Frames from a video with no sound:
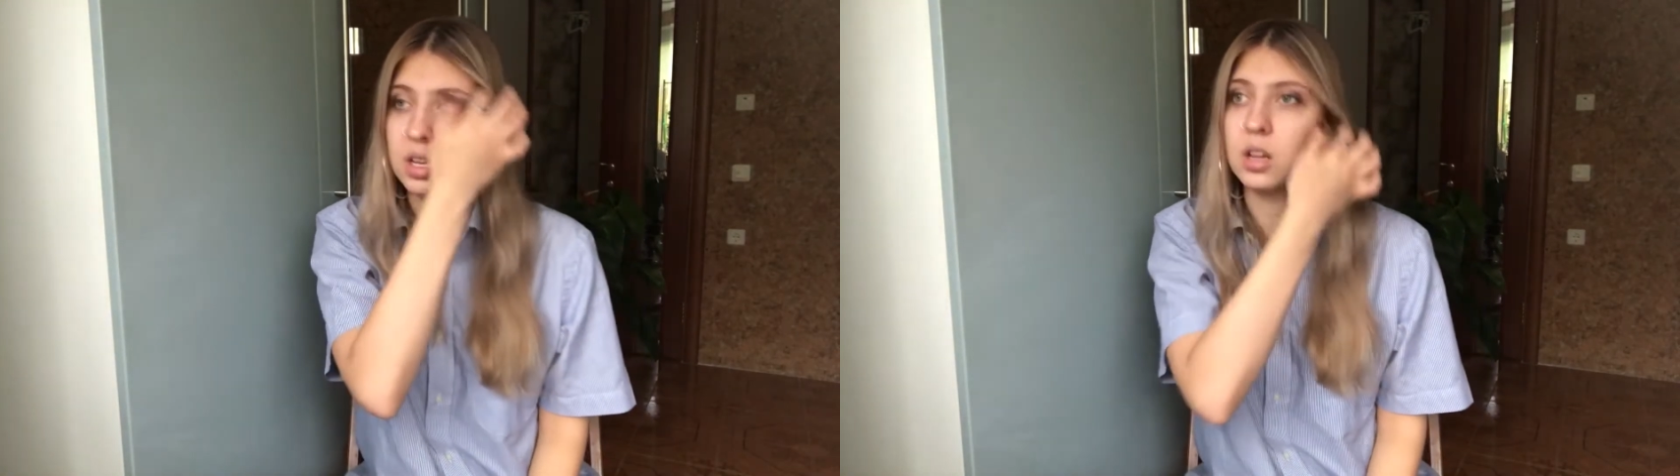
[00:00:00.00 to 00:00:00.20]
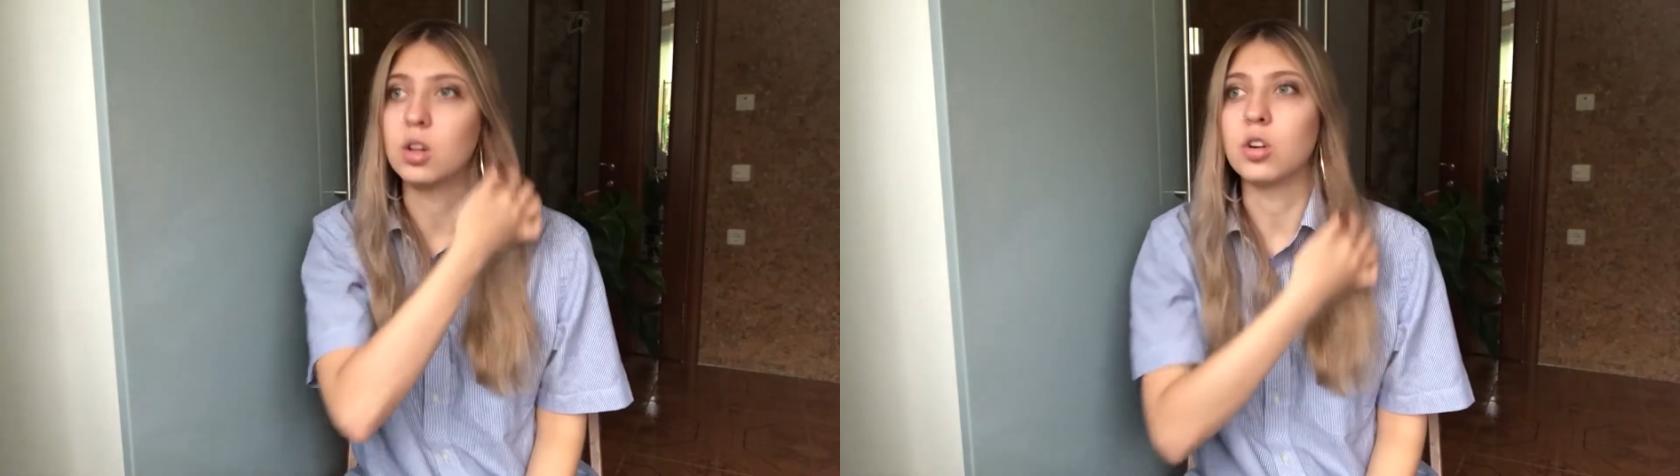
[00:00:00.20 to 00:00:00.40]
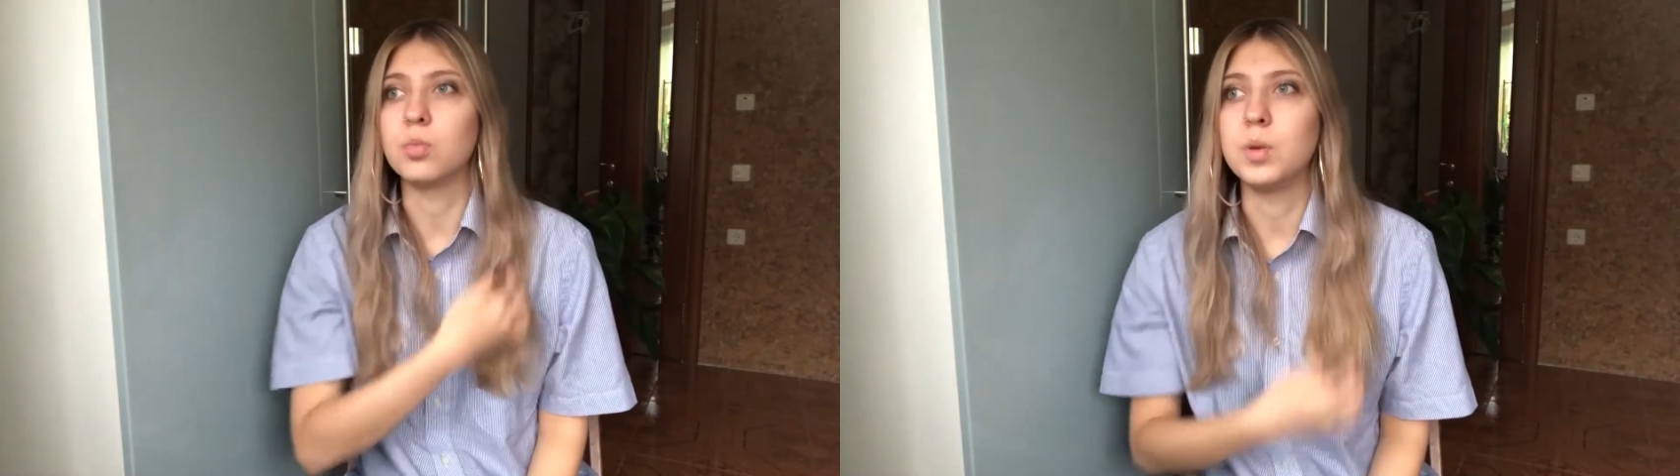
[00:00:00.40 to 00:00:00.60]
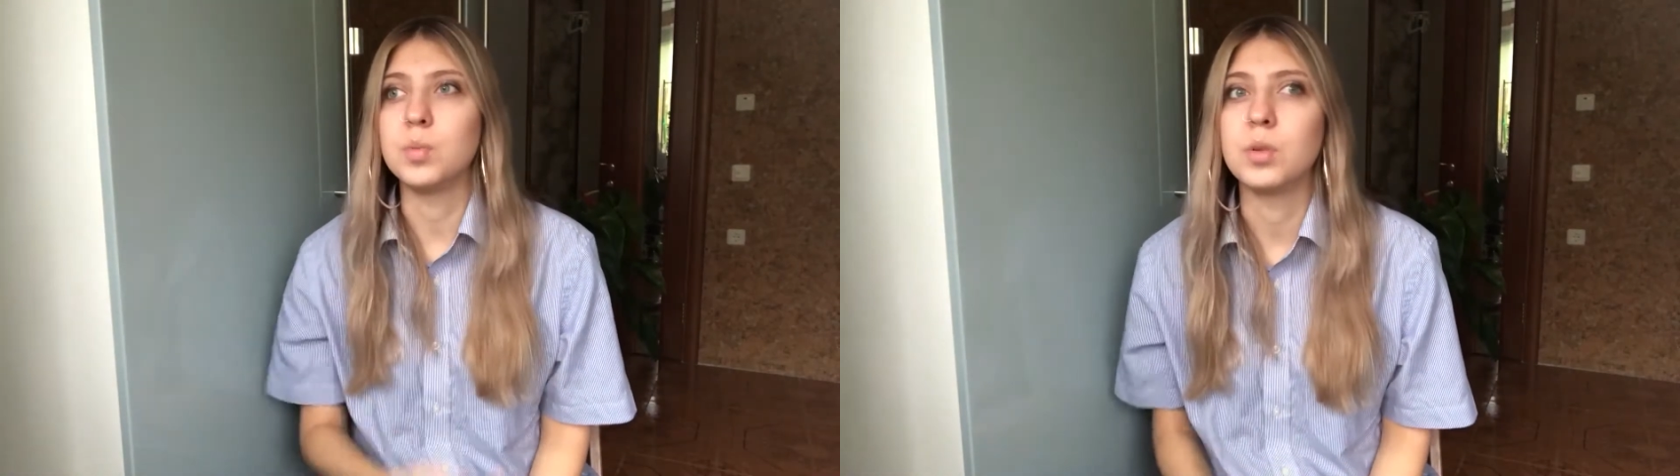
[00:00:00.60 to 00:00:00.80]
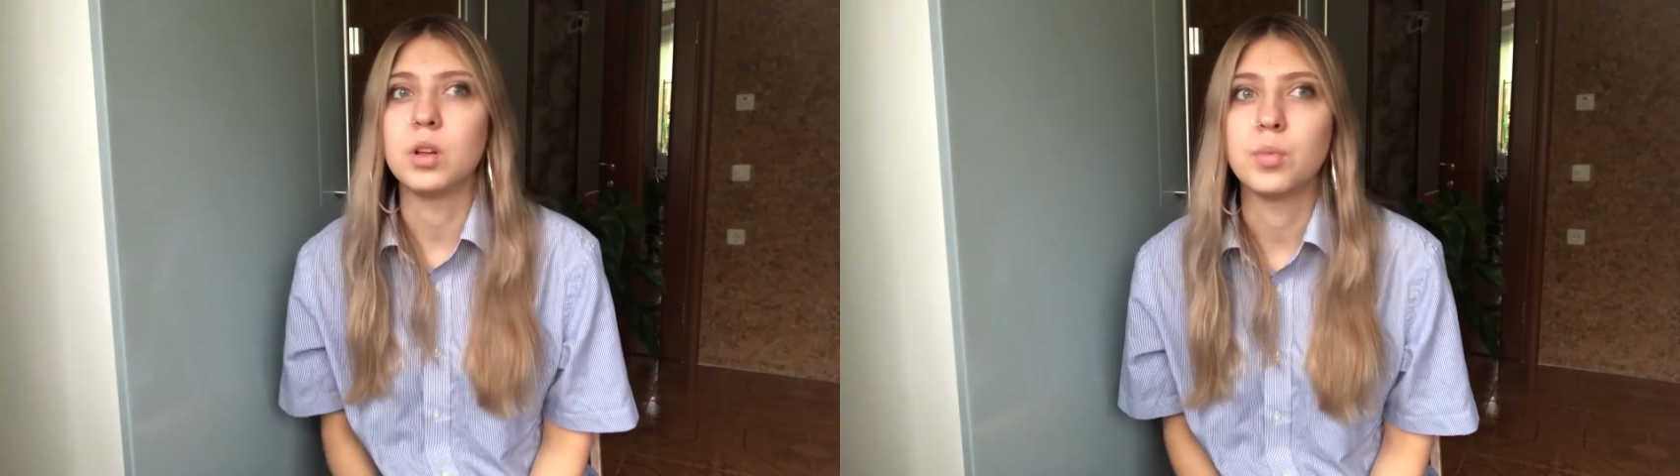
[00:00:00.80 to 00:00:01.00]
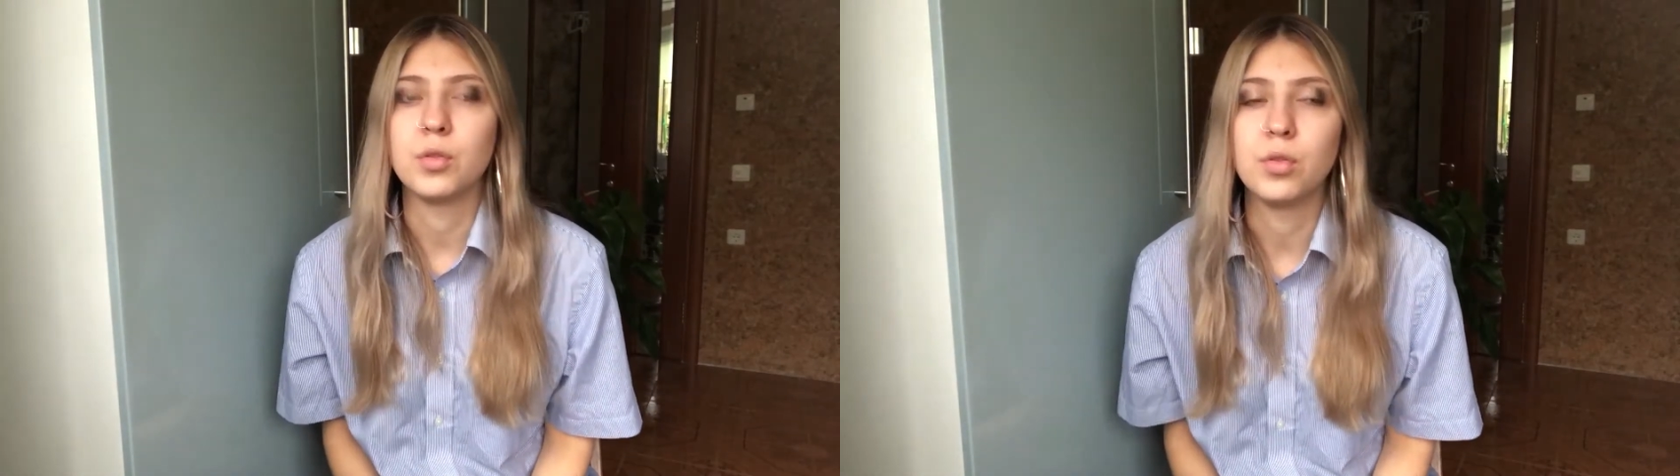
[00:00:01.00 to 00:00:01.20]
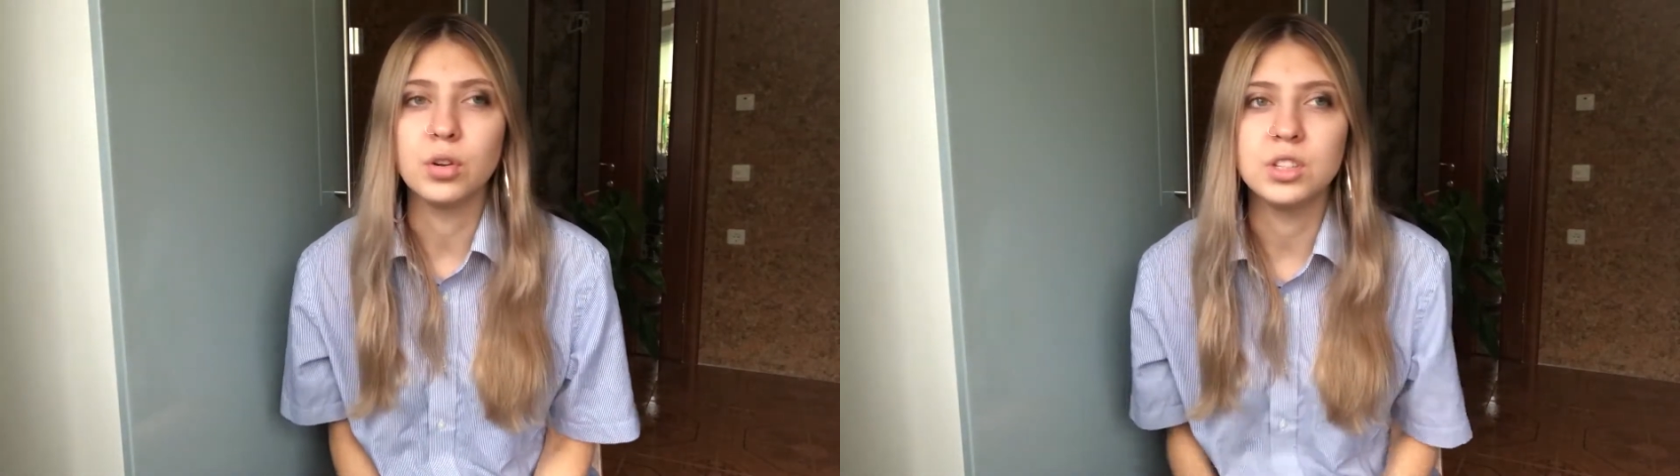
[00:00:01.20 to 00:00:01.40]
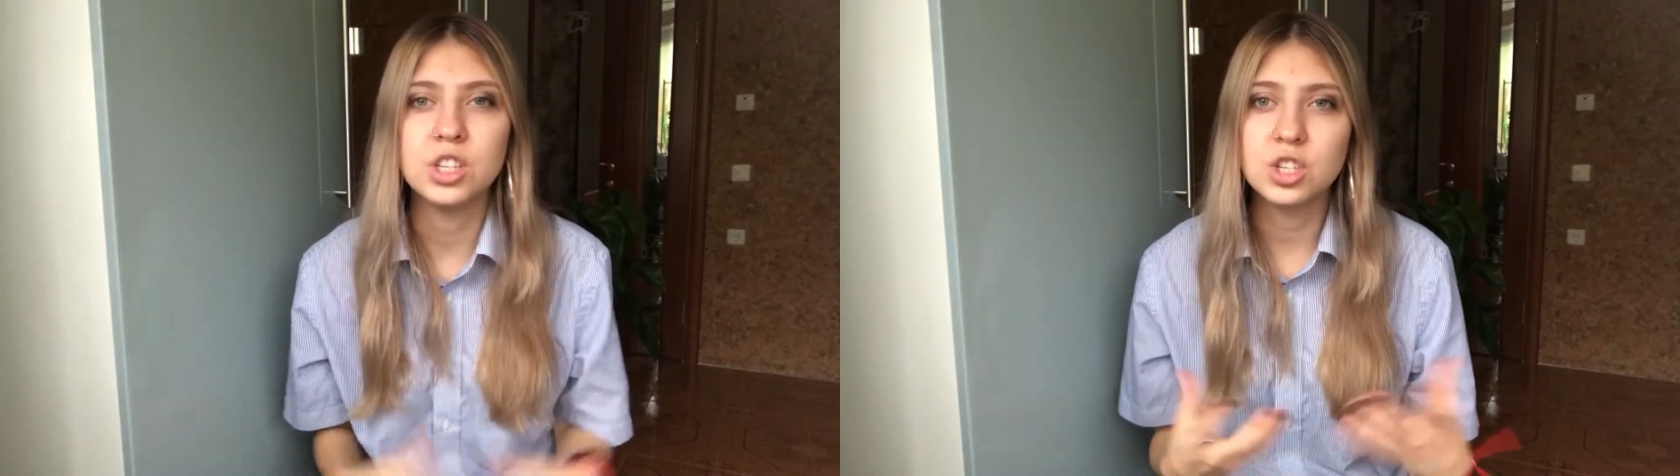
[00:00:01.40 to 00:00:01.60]
I think a lot of people
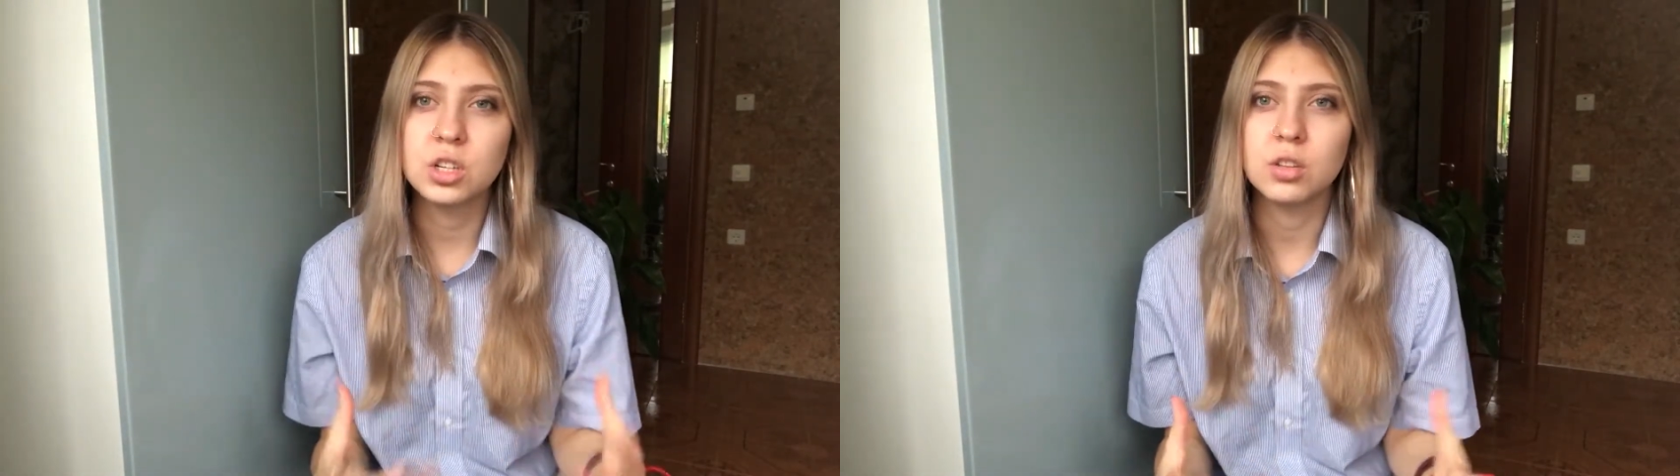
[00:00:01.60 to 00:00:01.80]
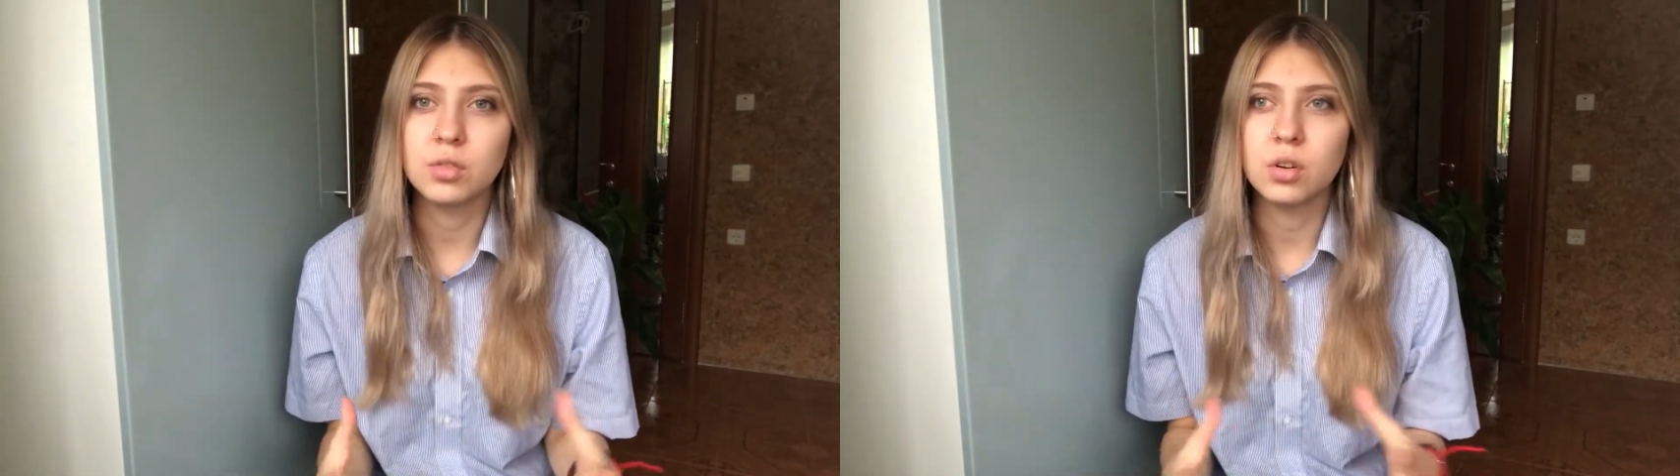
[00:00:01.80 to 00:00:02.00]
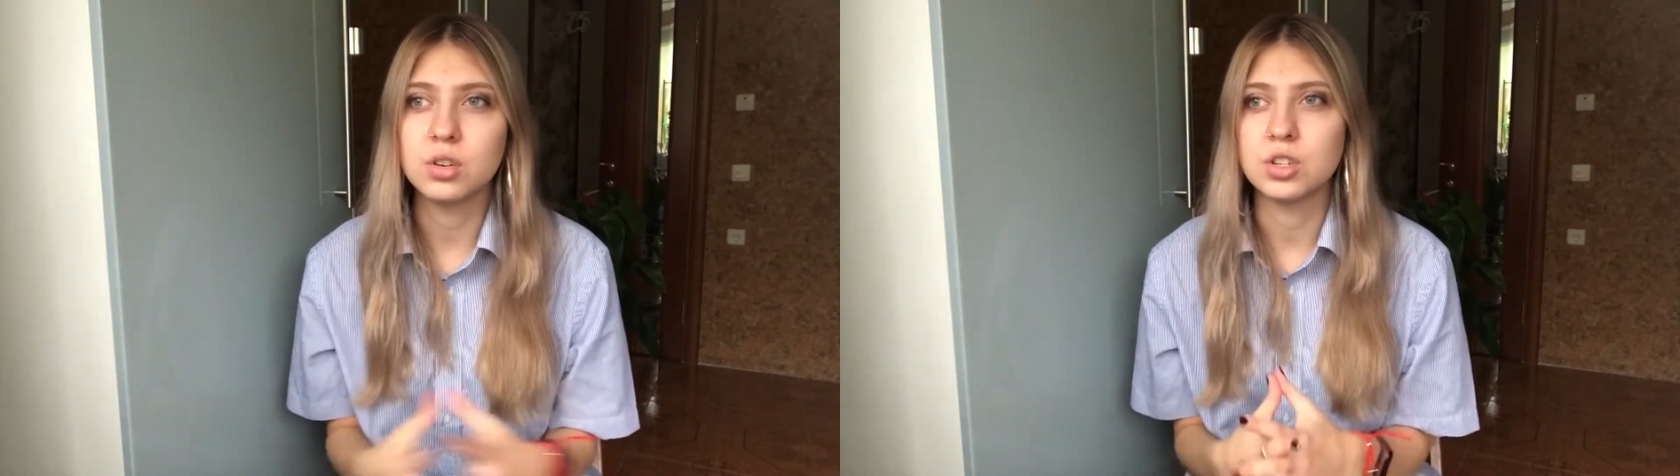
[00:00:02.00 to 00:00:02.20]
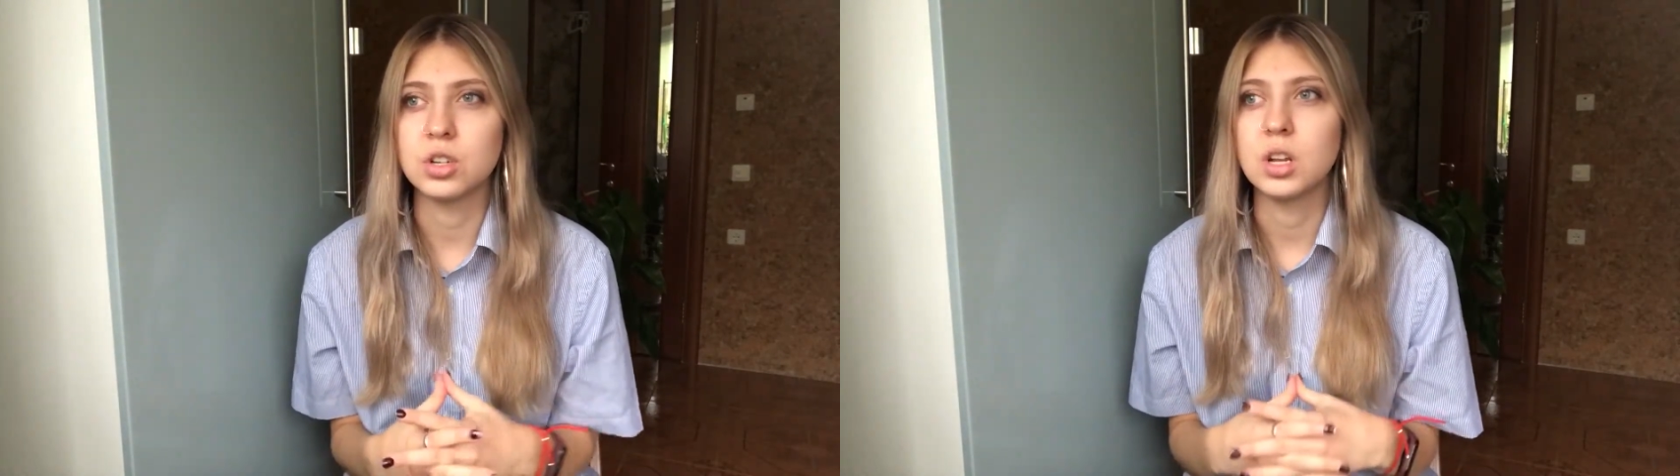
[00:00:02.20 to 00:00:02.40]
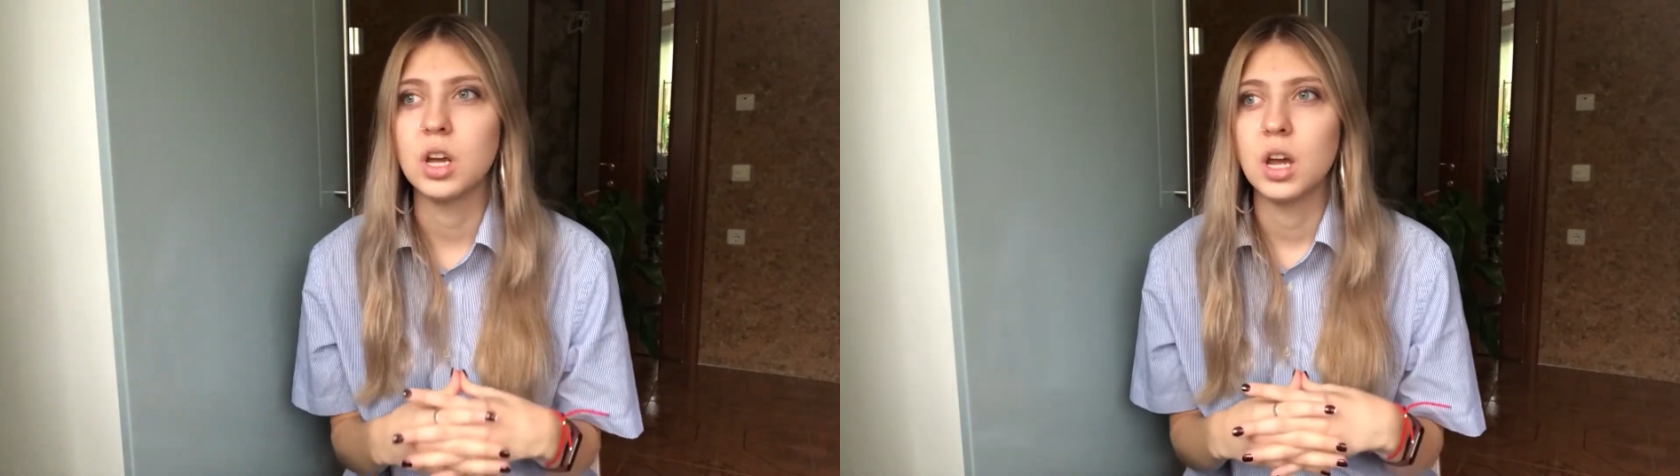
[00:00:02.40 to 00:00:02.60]
prefer digital version.